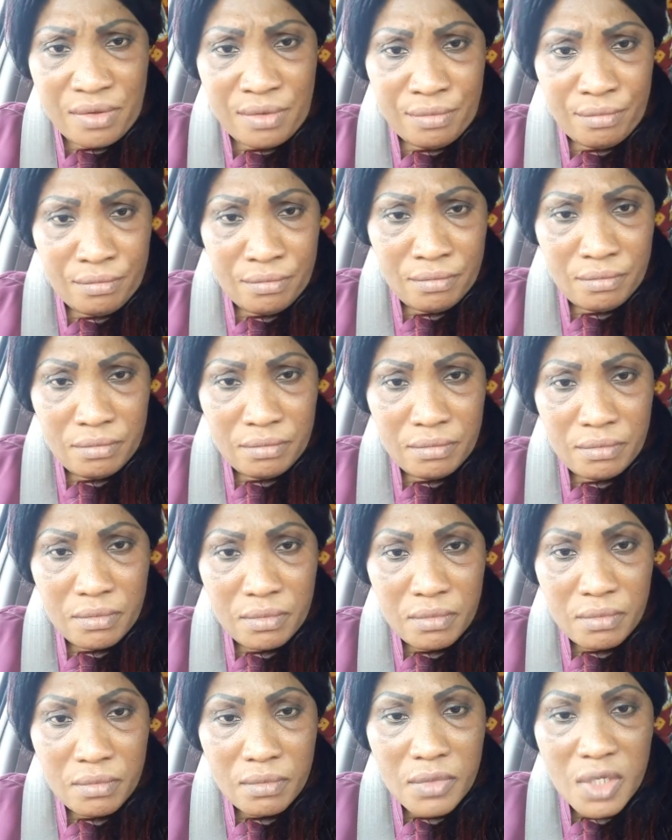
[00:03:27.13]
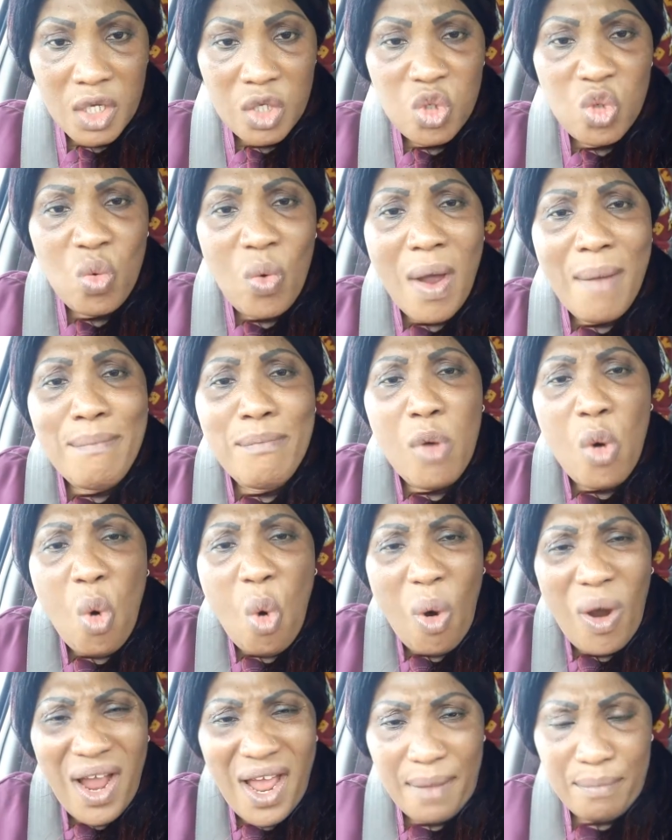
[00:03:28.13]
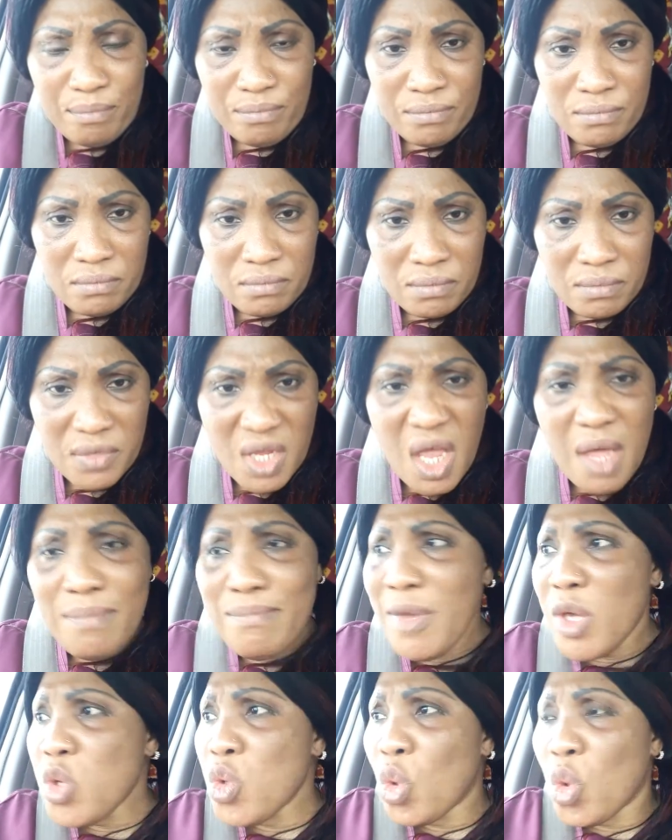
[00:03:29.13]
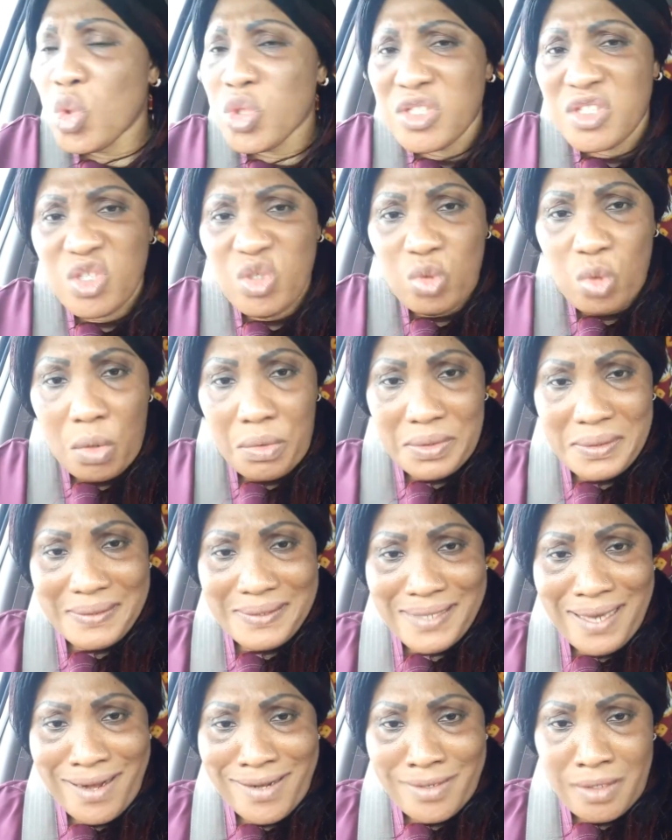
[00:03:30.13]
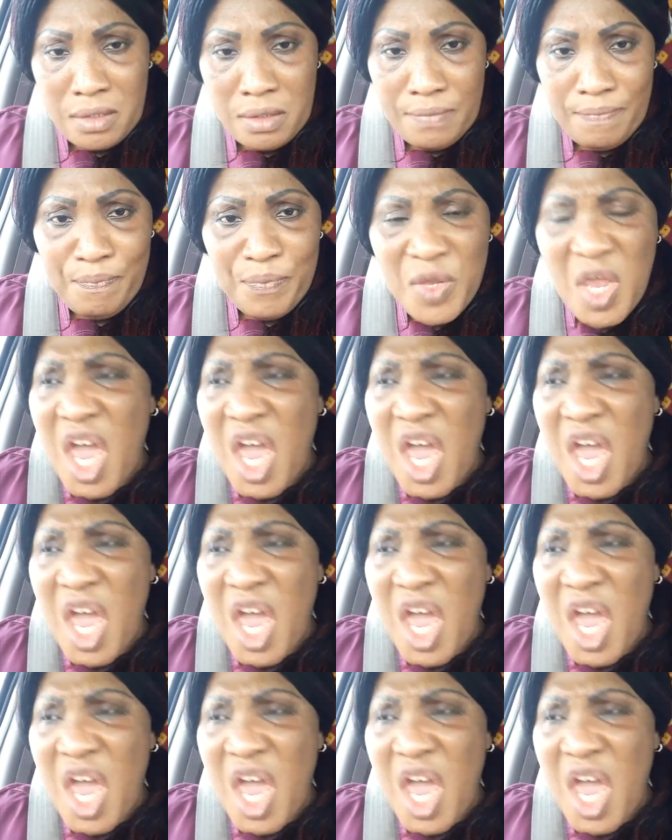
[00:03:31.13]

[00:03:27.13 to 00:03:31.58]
You want broken. May you go sit down inside you.